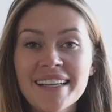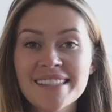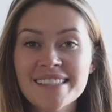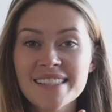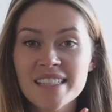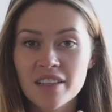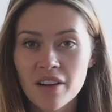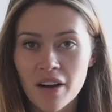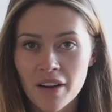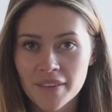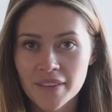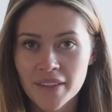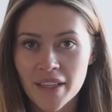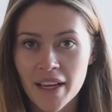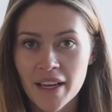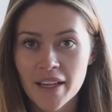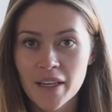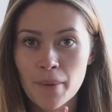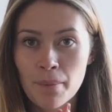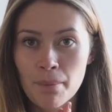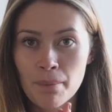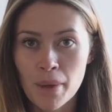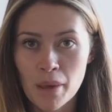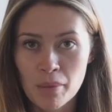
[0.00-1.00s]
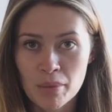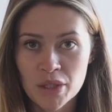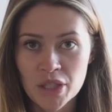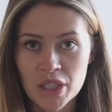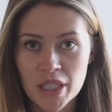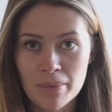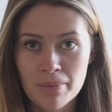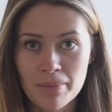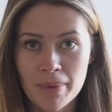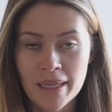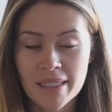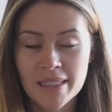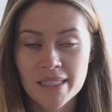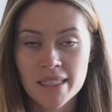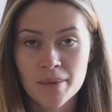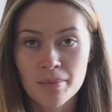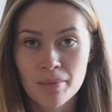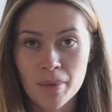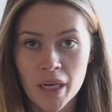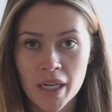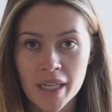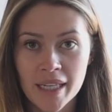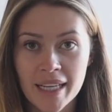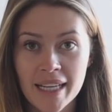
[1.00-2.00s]
is an online membership-based
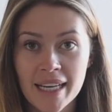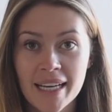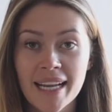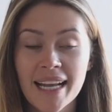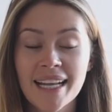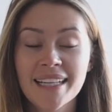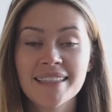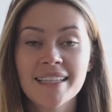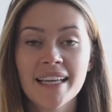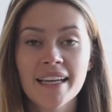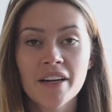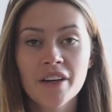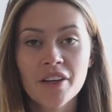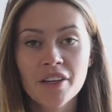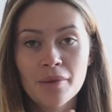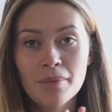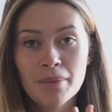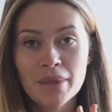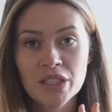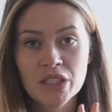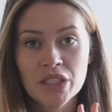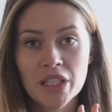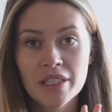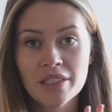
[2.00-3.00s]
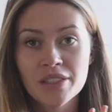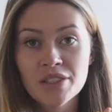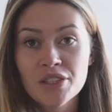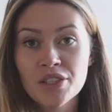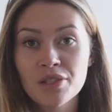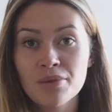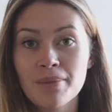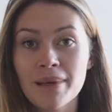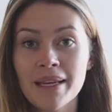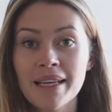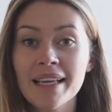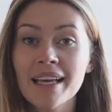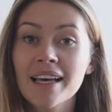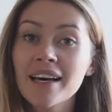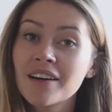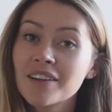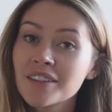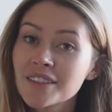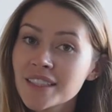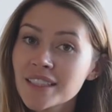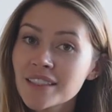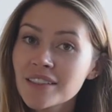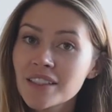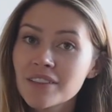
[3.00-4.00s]
market and they are on a mission to make
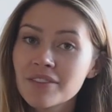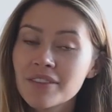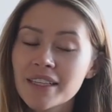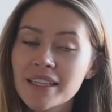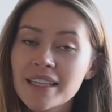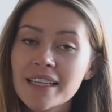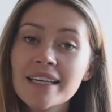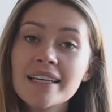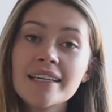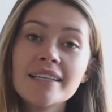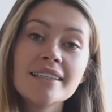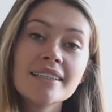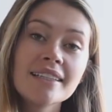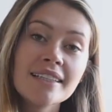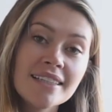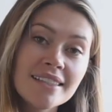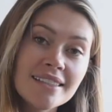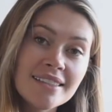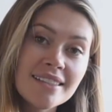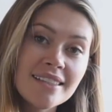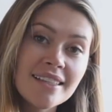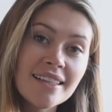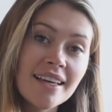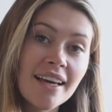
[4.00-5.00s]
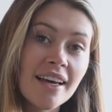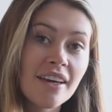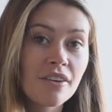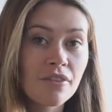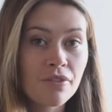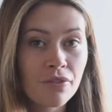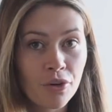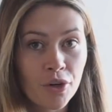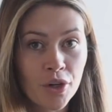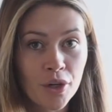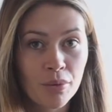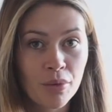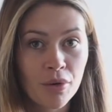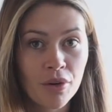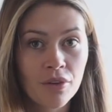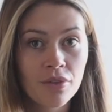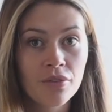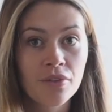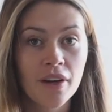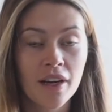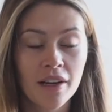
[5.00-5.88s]
healthy living easy and affordable for